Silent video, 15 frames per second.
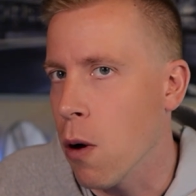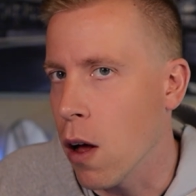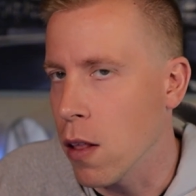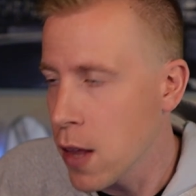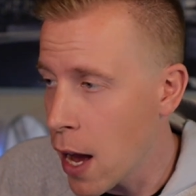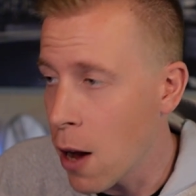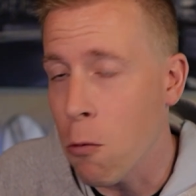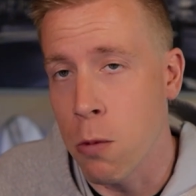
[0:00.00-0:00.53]
a
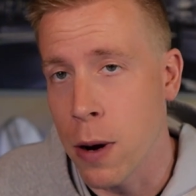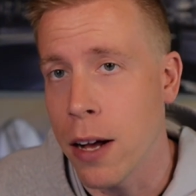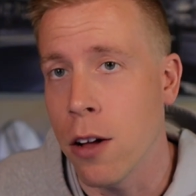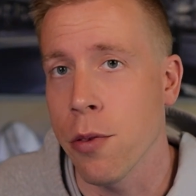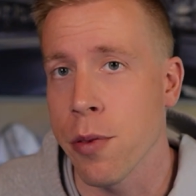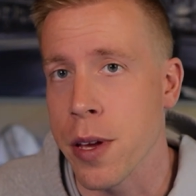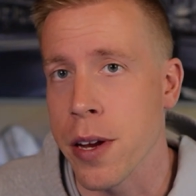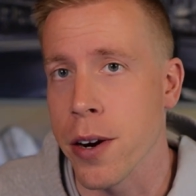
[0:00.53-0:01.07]
lot
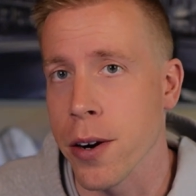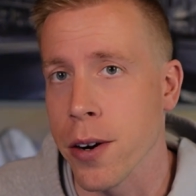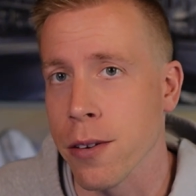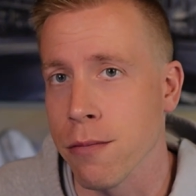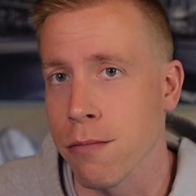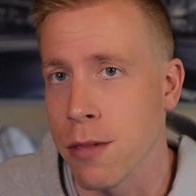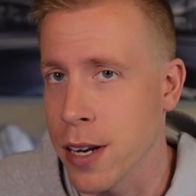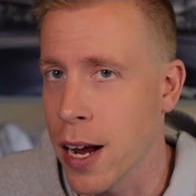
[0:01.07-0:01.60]

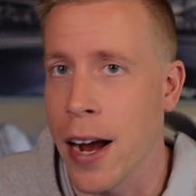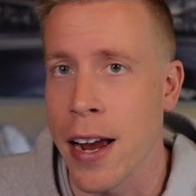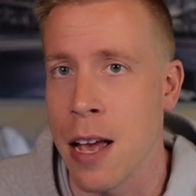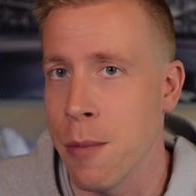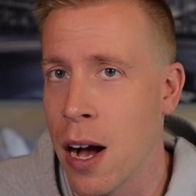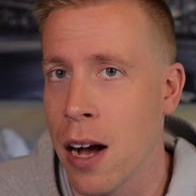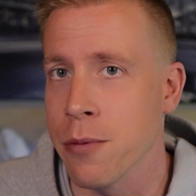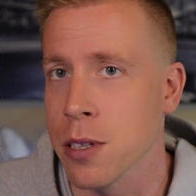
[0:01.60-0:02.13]
wealthier than I
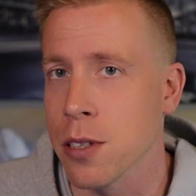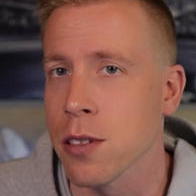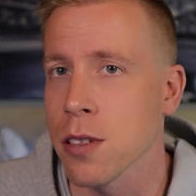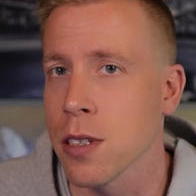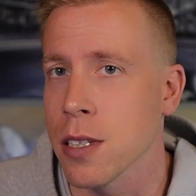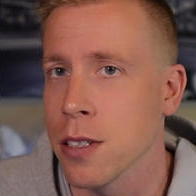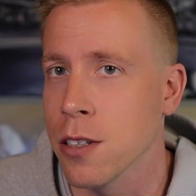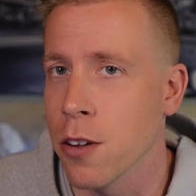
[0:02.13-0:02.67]
am, obviously.